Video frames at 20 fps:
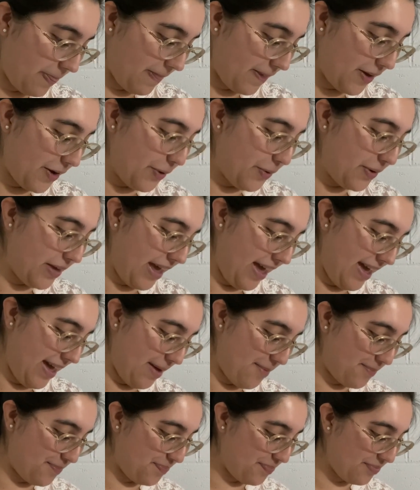Okay,
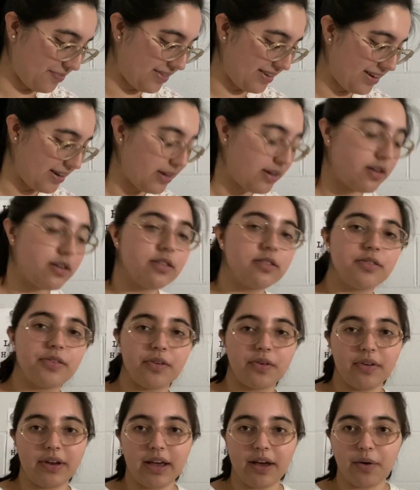so
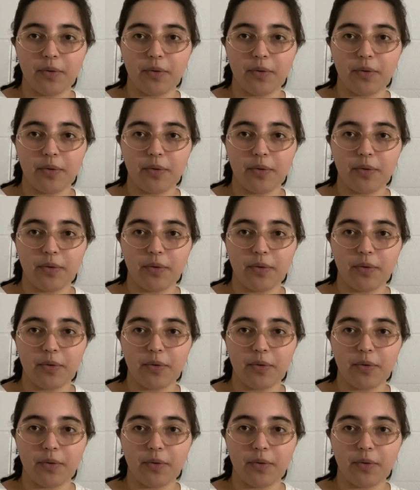now